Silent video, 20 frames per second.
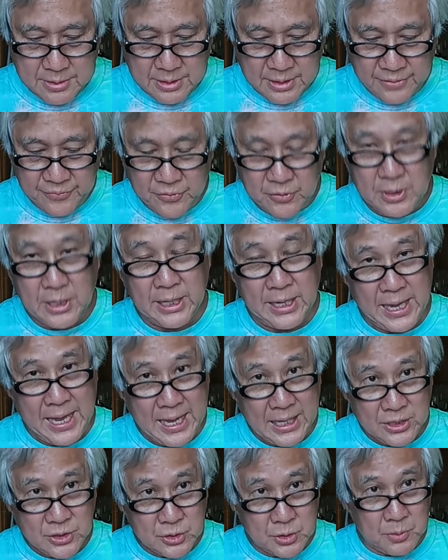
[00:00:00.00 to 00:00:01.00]
If you get an
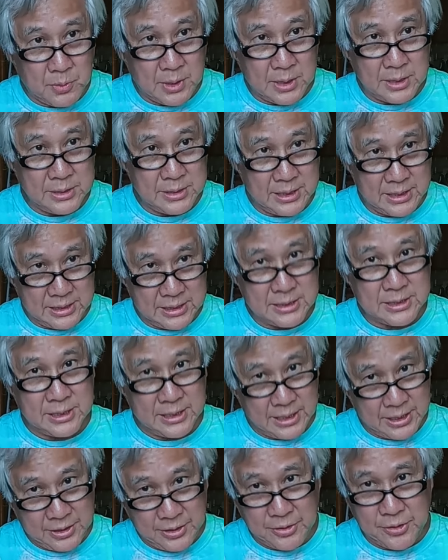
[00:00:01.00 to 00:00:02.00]
extra one, then it's
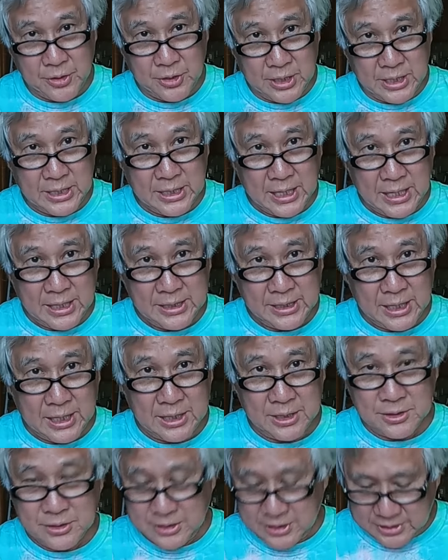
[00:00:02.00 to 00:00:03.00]
another
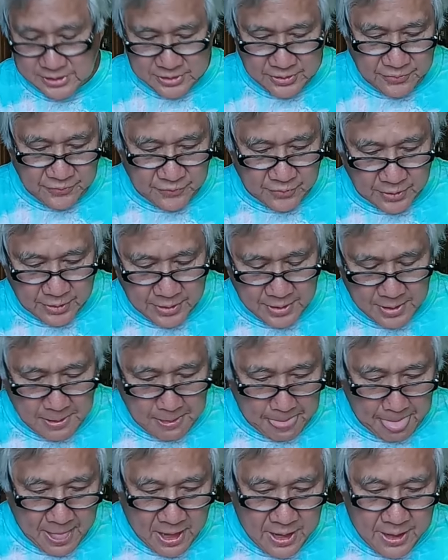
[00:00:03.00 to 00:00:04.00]
$39 and so forth.
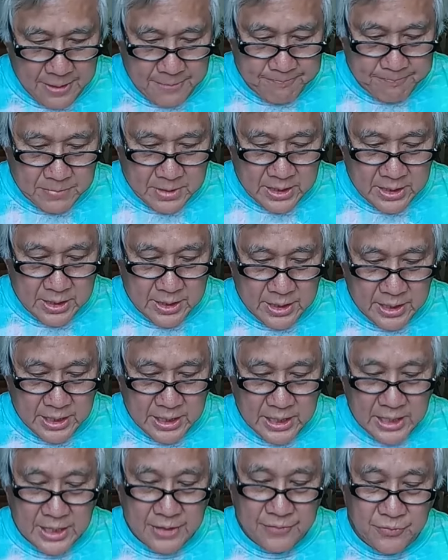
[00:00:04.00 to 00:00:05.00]

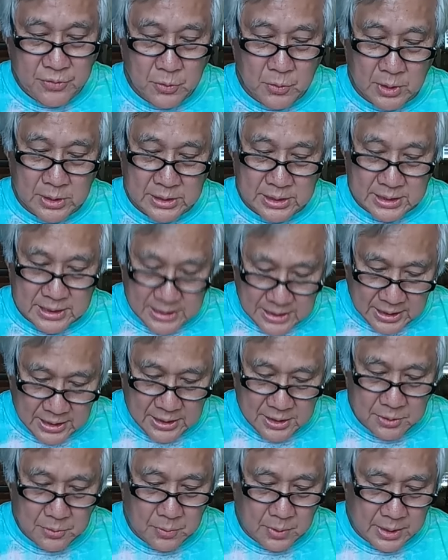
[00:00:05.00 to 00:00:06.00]
If you want the
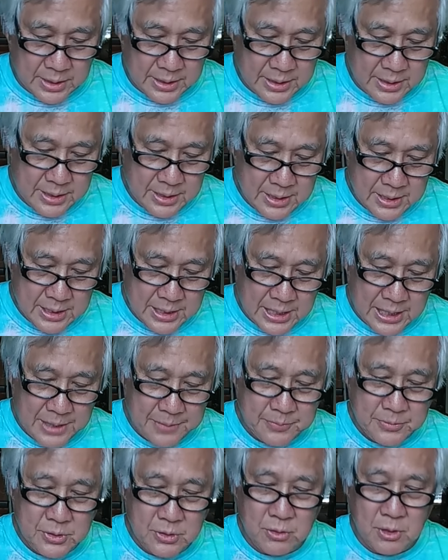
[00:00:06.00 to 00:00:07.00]
color one,
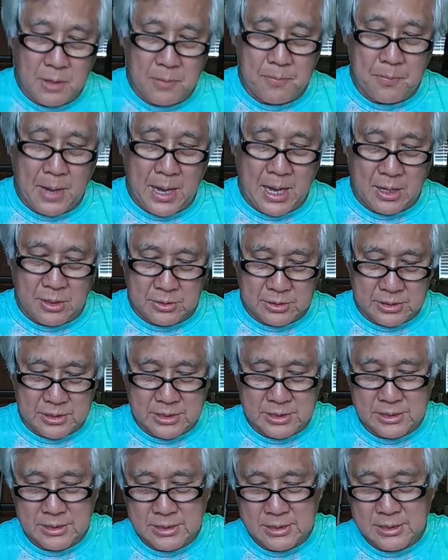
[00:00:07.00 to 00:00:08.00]
up to
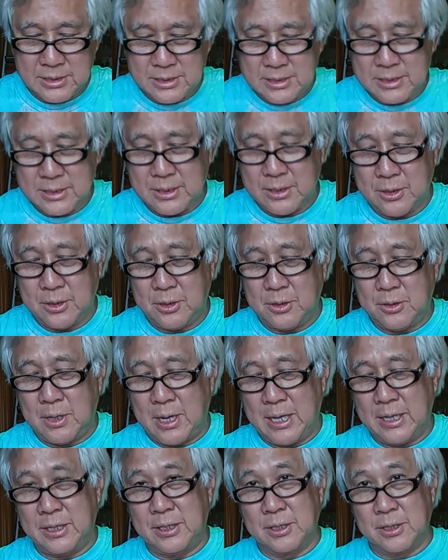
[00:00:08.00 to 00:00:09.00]
about,
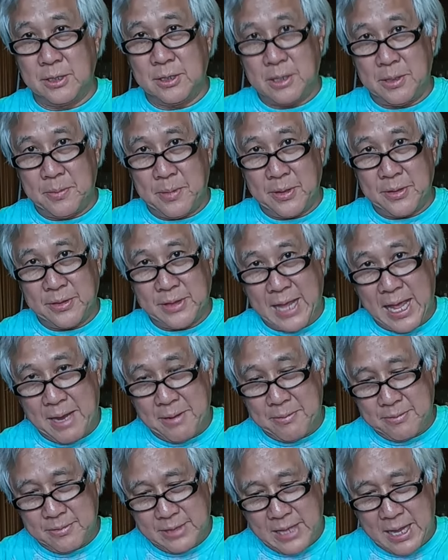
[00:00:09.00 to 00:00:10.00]
I don't know, about
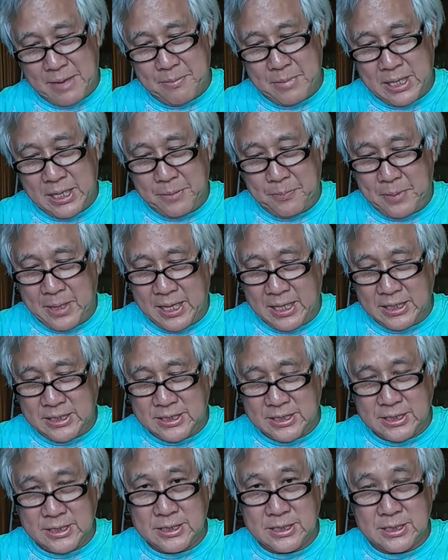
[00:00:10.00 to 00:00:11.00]
that many
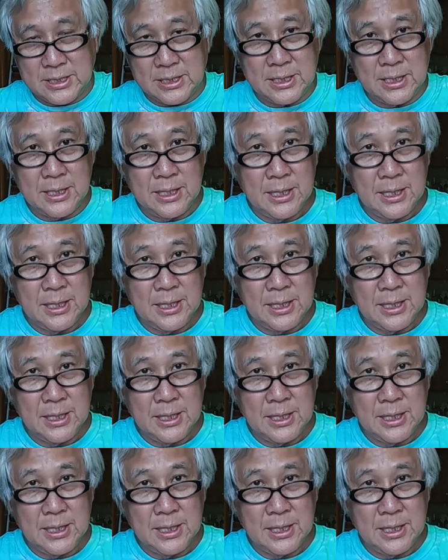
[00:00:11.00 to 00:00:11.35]
pages,